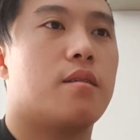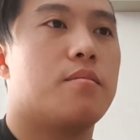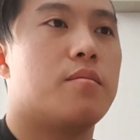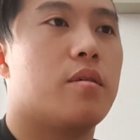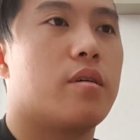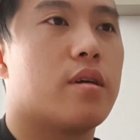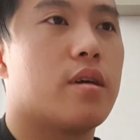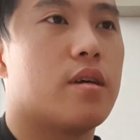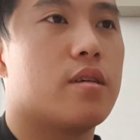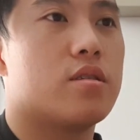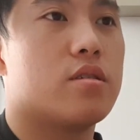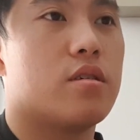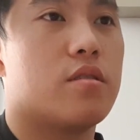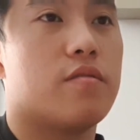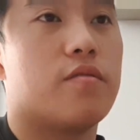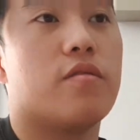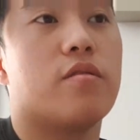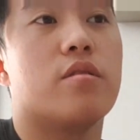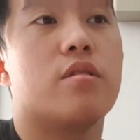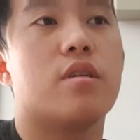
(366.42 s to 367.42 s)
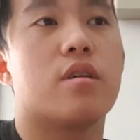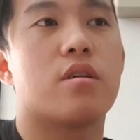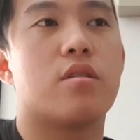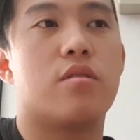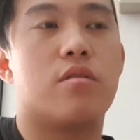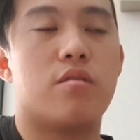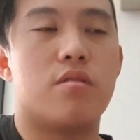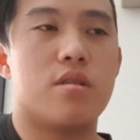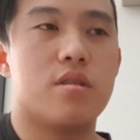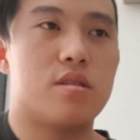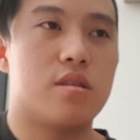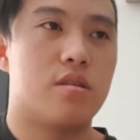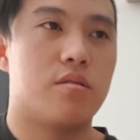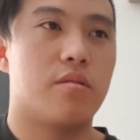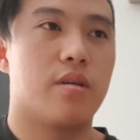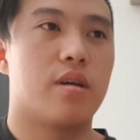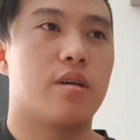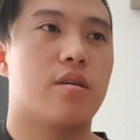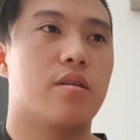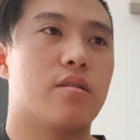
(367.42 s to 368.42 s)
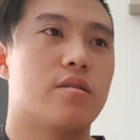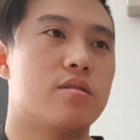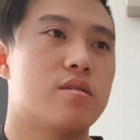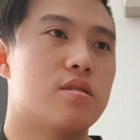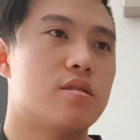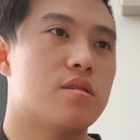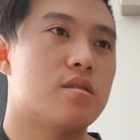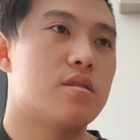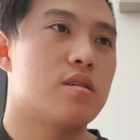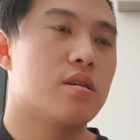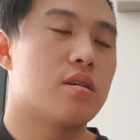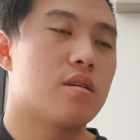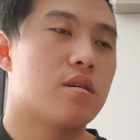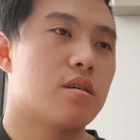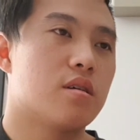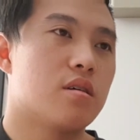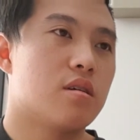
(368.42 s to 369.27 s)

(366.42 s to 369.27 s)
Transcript: Okay, so for the chorus, the way it goes is just like,